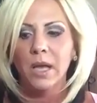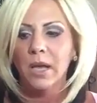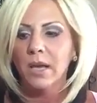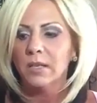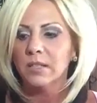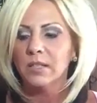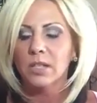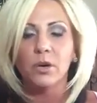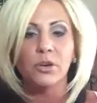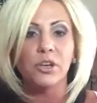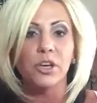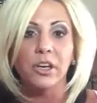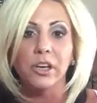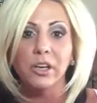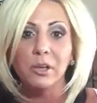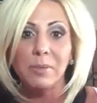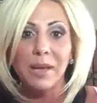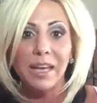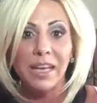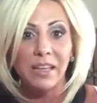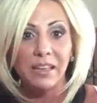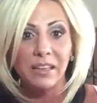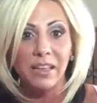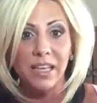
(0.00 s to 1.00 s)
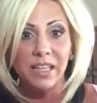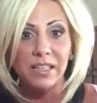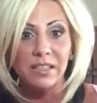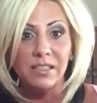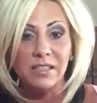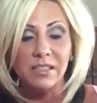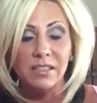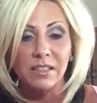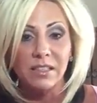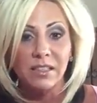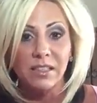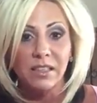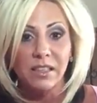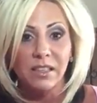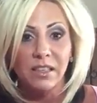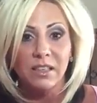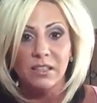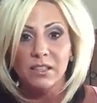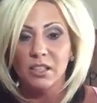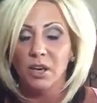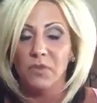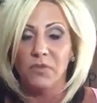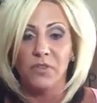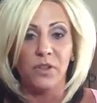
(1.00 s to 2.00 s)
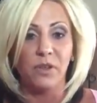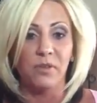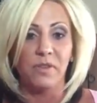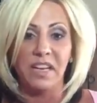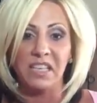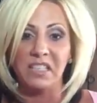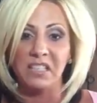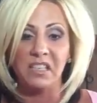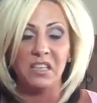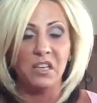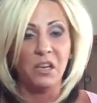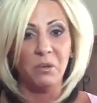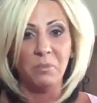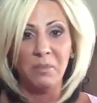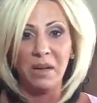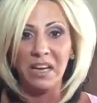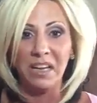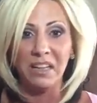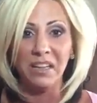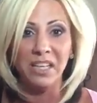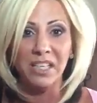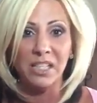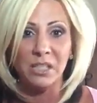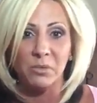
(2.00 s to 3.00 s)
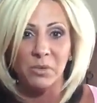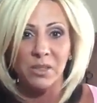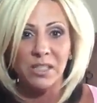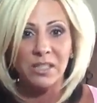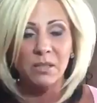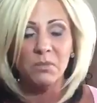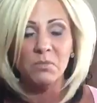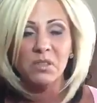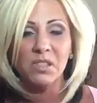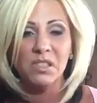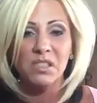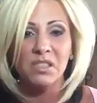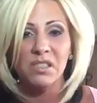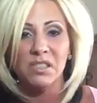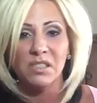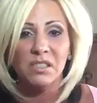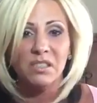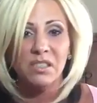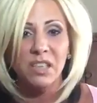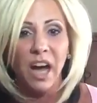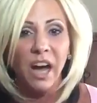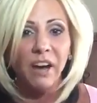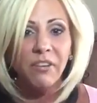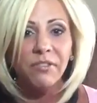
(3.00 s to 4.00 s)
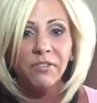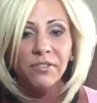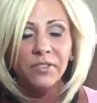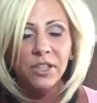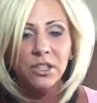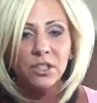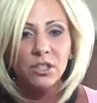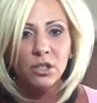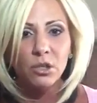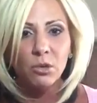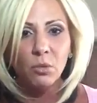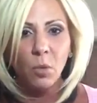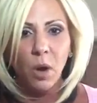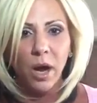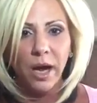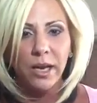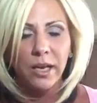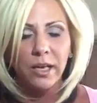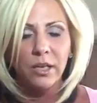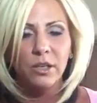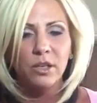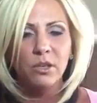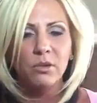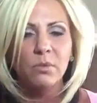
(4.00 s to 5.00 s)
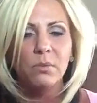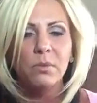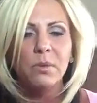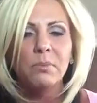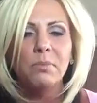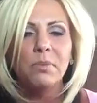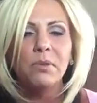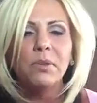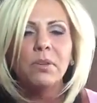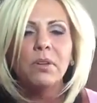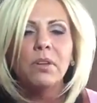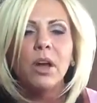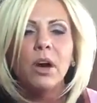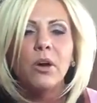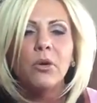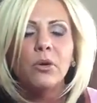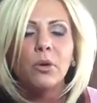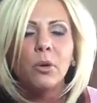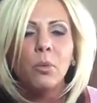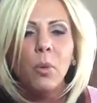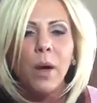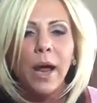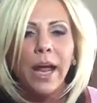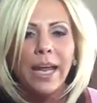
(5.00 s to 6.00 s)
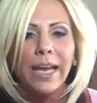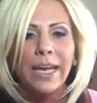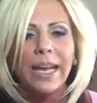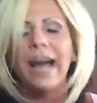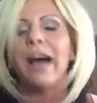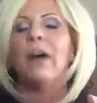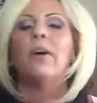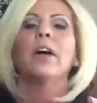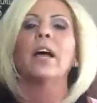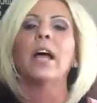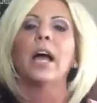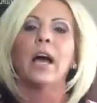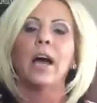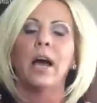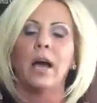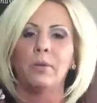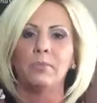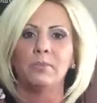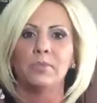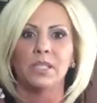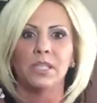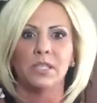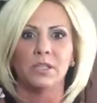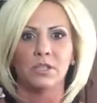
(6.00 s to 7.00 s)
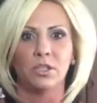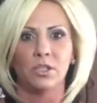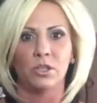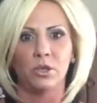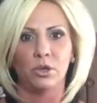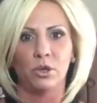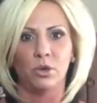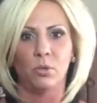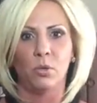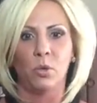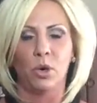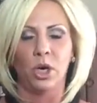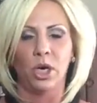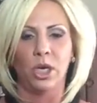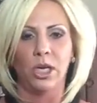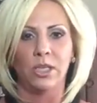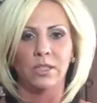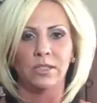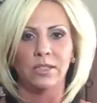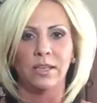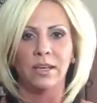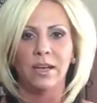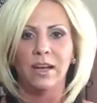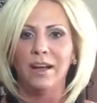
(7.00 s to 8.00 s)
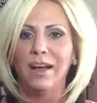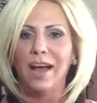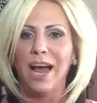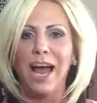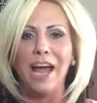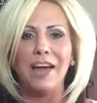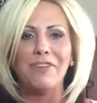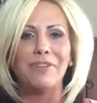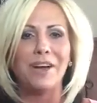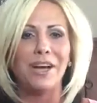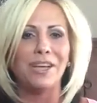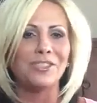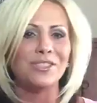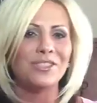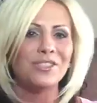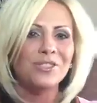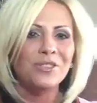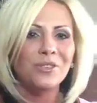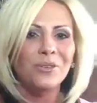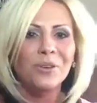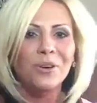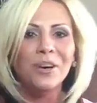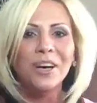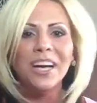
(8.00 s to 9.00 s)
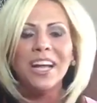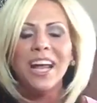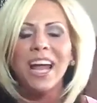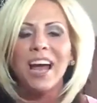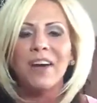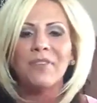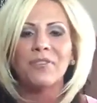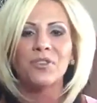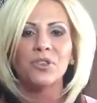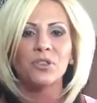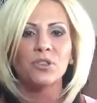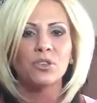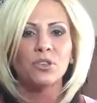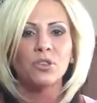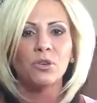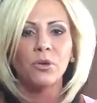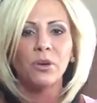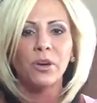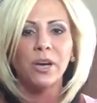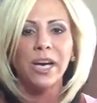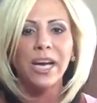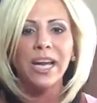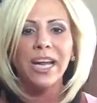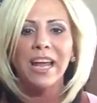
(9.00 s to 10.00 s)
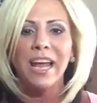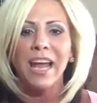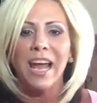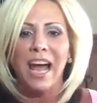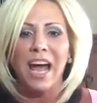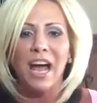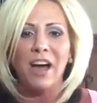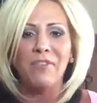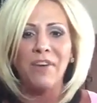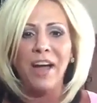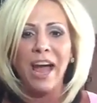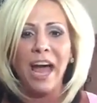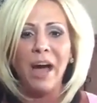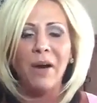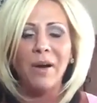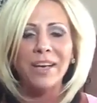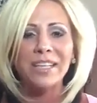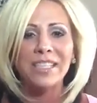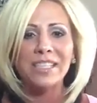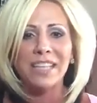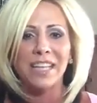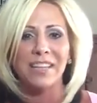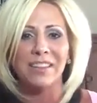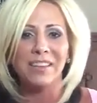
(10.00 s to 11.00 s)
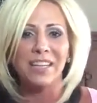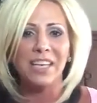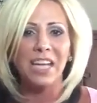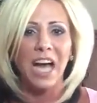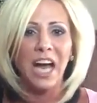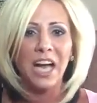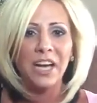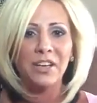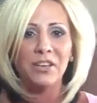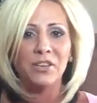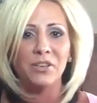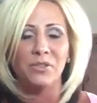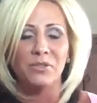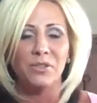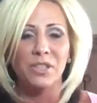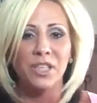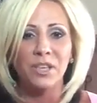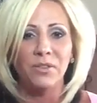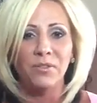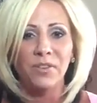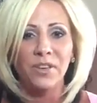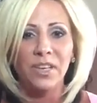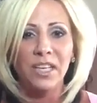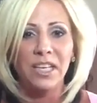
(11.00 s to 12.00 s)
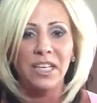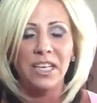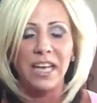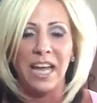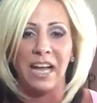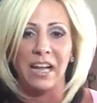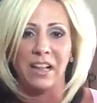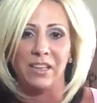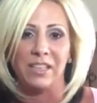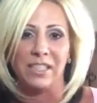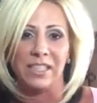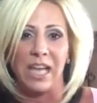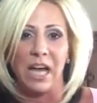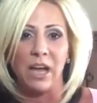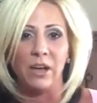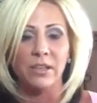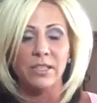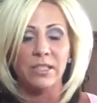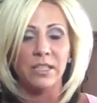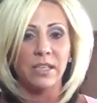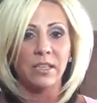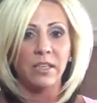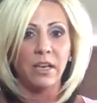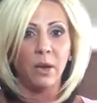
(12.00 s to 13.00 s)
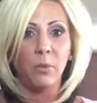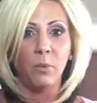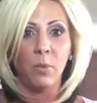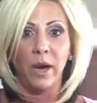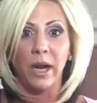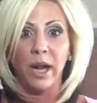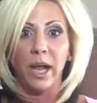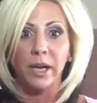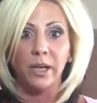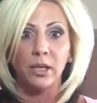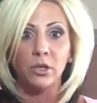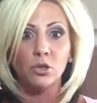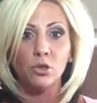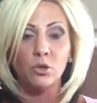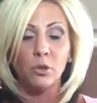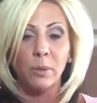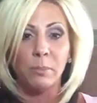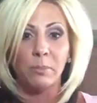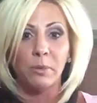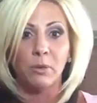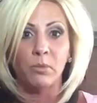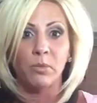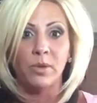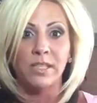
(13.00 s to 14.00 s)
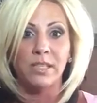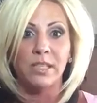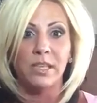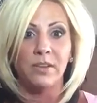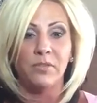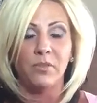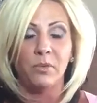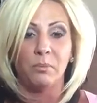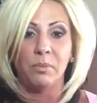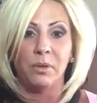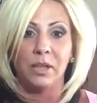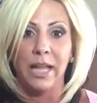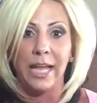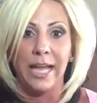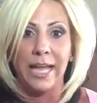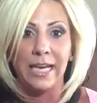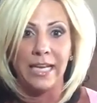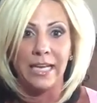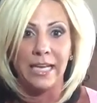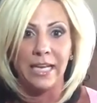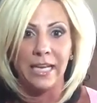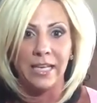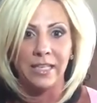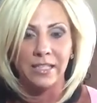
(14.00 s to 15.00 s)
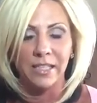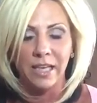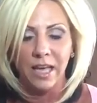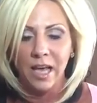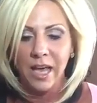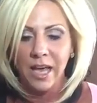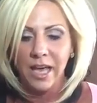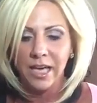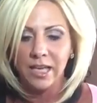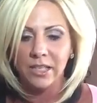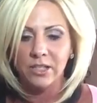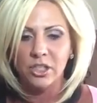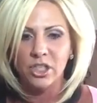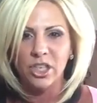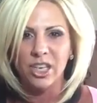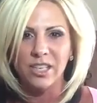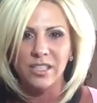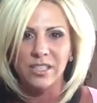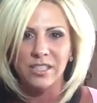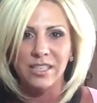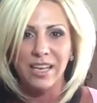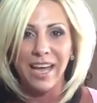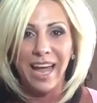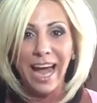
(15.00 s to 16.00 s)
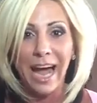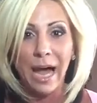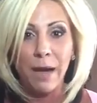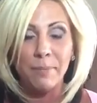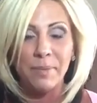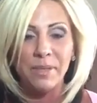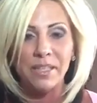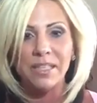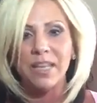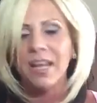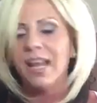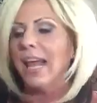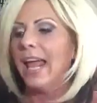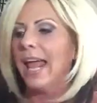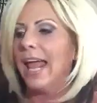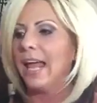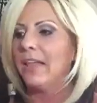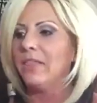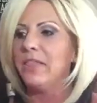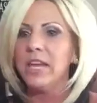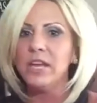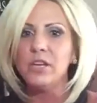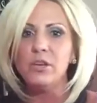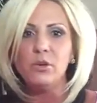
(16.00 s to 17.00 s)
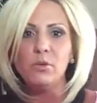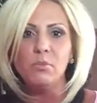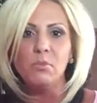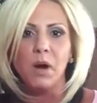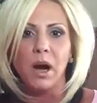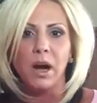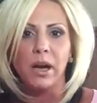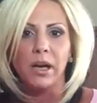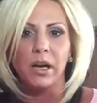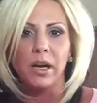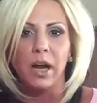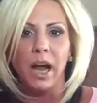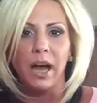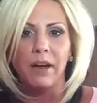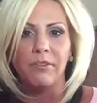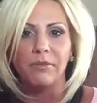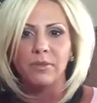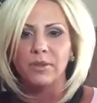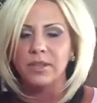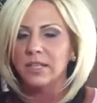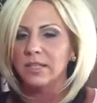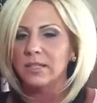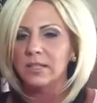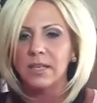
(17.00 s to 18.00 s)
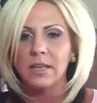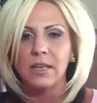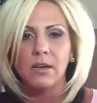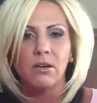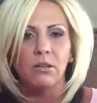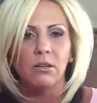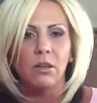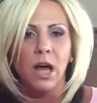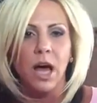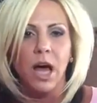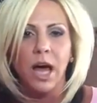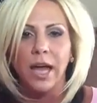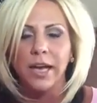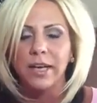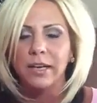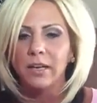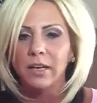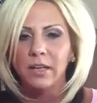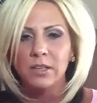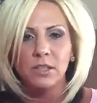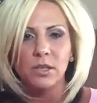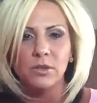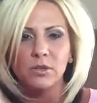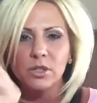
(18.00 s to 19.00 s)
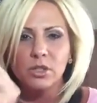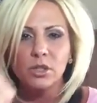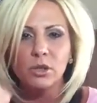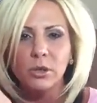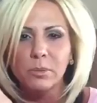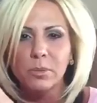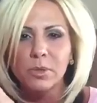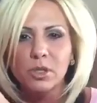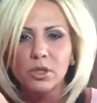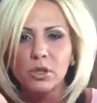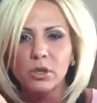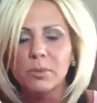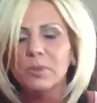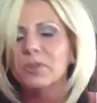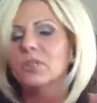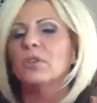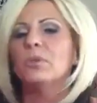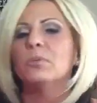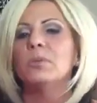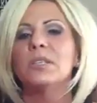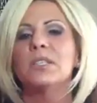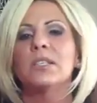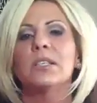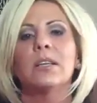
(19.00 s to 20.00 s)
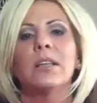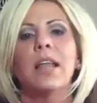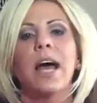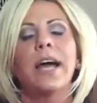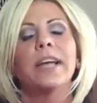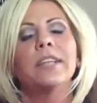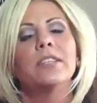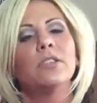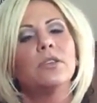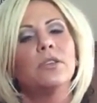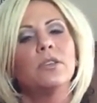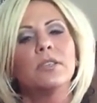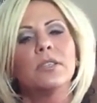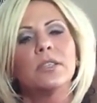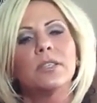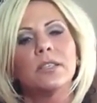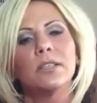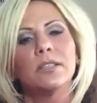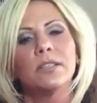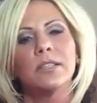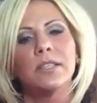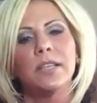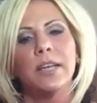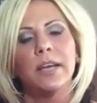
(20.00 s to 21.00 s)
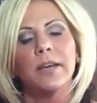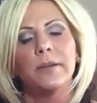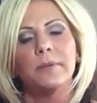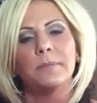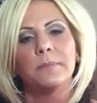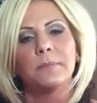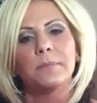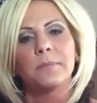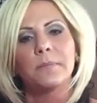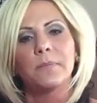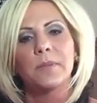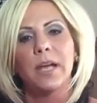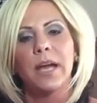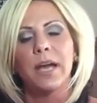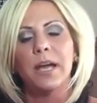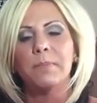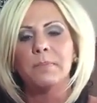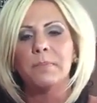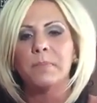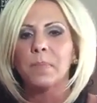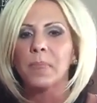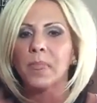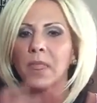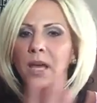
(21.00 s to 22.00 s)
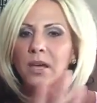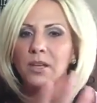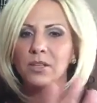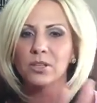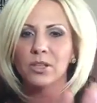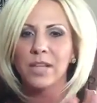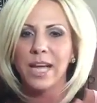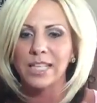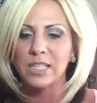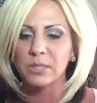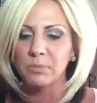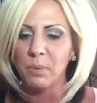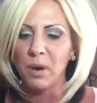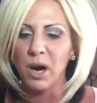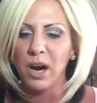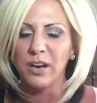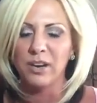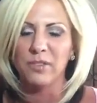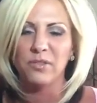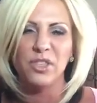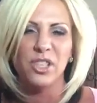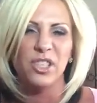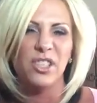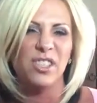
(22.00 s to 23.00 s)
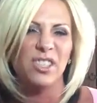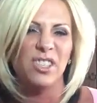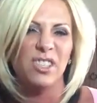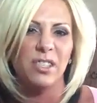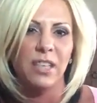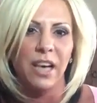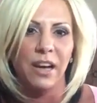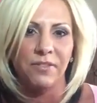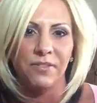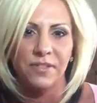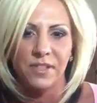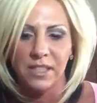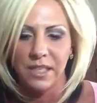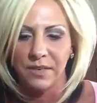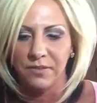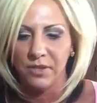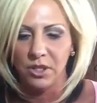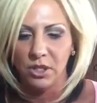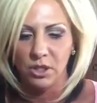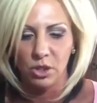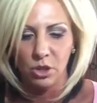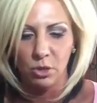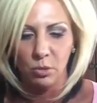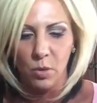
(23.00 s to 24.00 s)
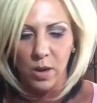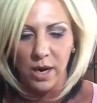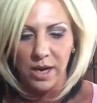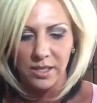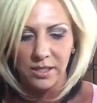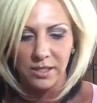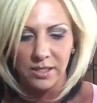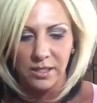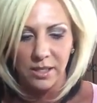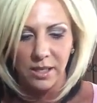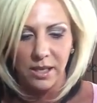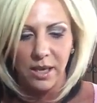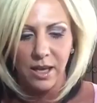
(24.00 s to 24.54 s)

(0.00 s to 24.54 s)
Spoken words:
So you're going to make a list. So for the rest of the year, make a list. What's some stuff that you want? And you'll be blown away at how it comes into your world. I've got story after story of how I suddenly got a new Tiffany necklace. How all of a sudden I went on a trip and wasn't even planning it. It just happens. And then you mark it off with a single line. Don't scribble, scribble, scribble, just a line so you can still see it, okay? So that's part of just stuff that you want.